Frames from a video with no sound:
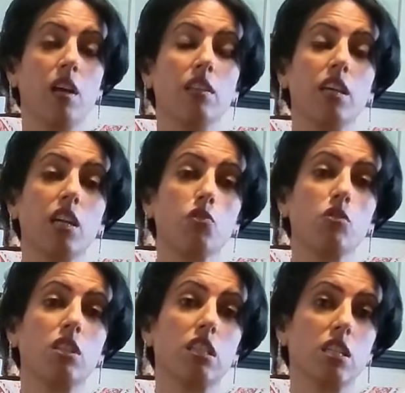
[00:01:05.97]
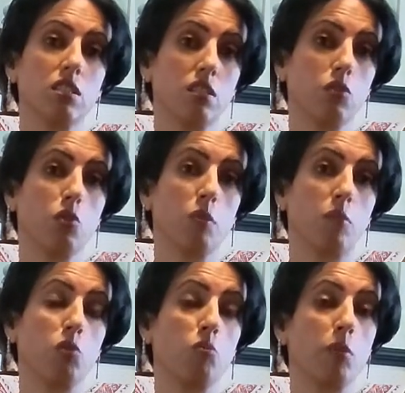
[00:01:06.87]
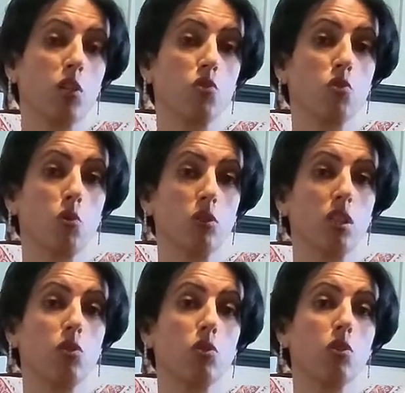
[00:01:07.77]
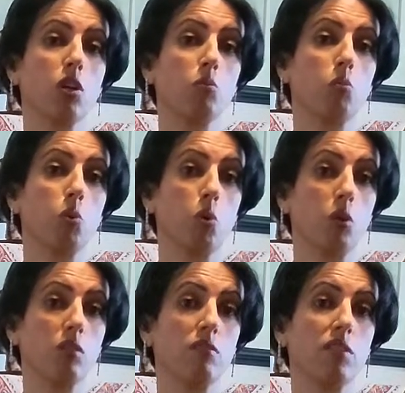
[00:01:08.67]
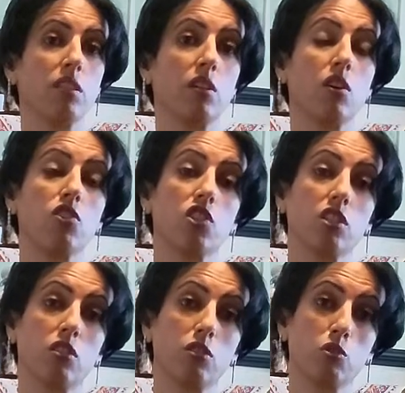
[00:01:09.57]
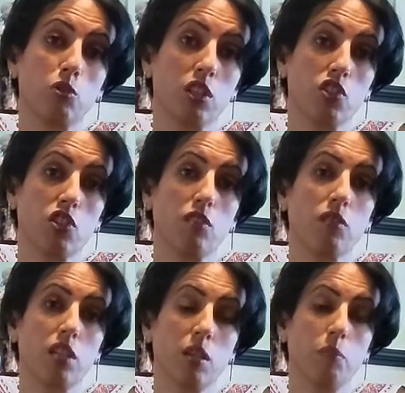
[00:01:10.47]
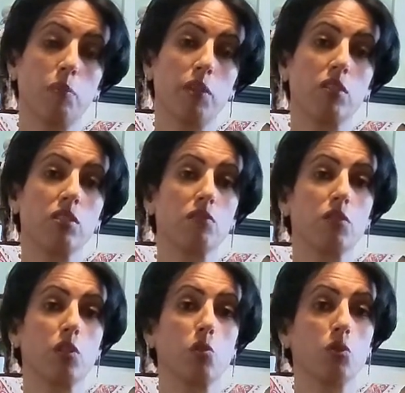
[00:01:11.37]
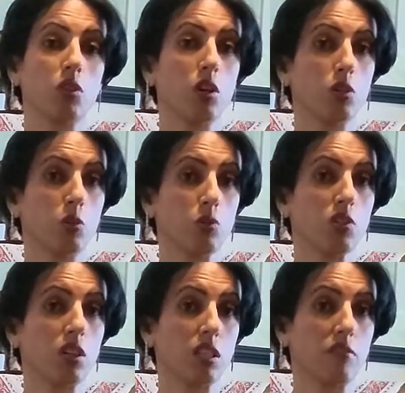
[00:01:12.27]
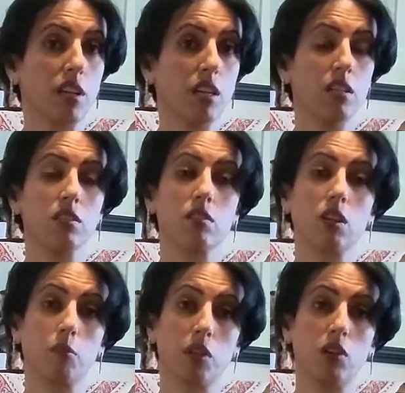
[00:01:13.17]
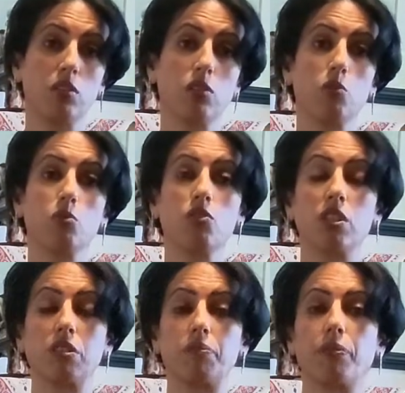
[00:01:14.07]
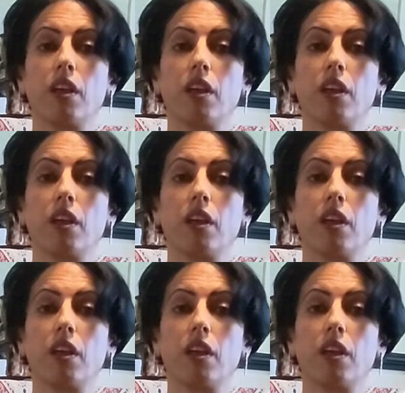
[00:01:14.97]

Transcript: They're actually testing your baby to make sure they're not born with the congenital dislocation of the hip, because if they don't diagnose right away, it's going to be harder to treat